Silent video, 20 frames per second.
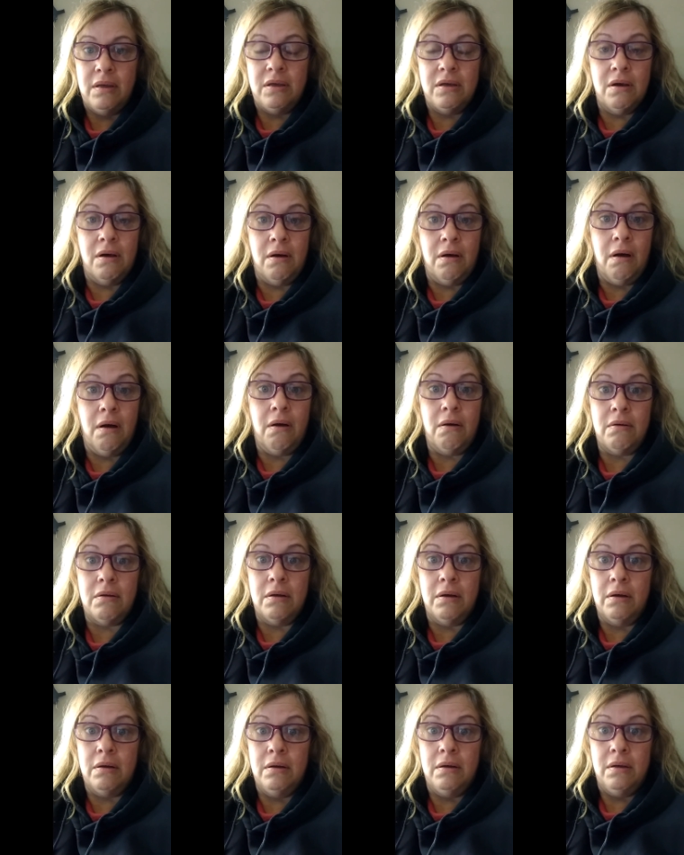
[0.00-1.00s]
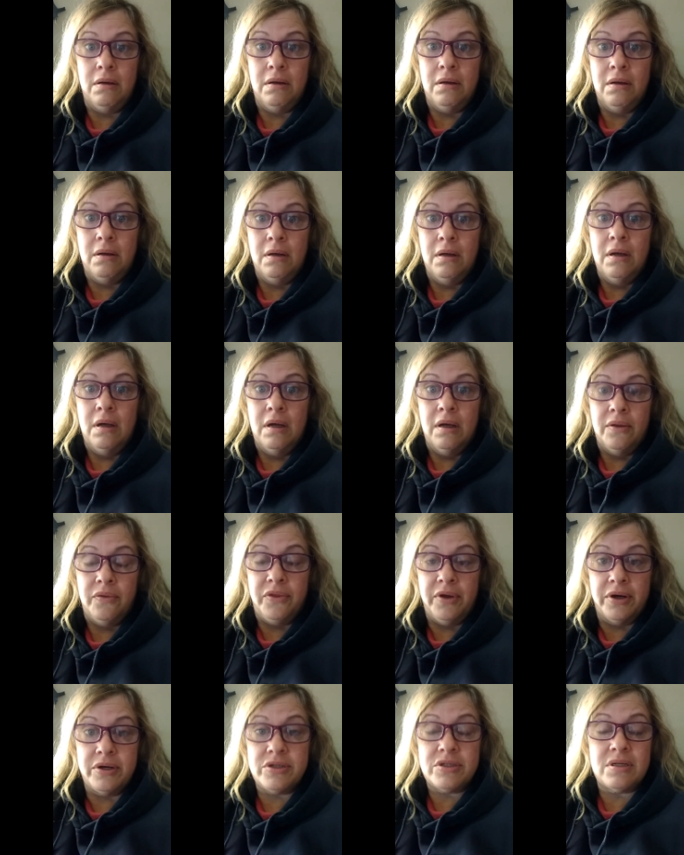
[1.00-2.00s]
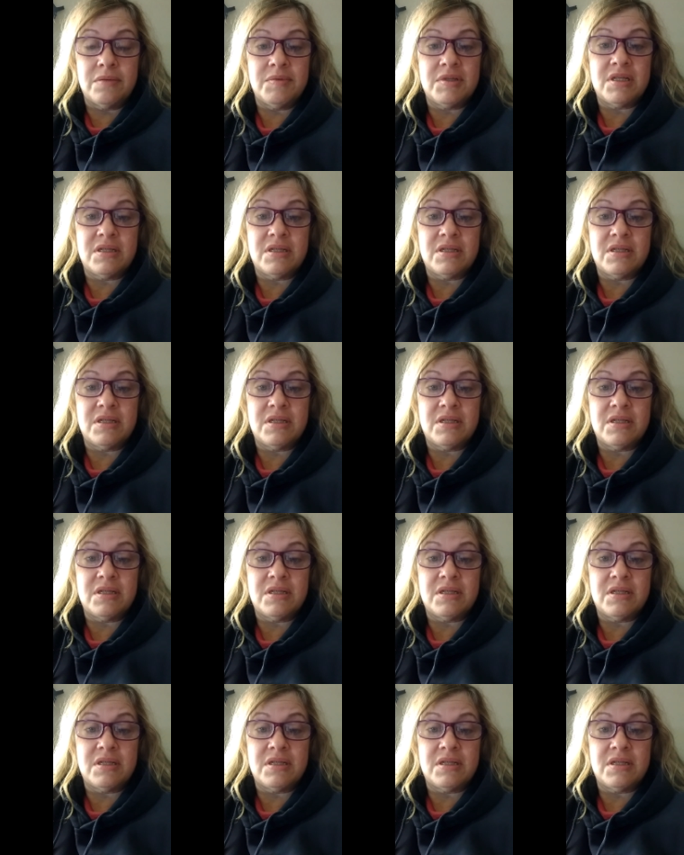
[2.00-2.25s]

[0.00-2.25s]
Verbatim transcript: y'all, there's some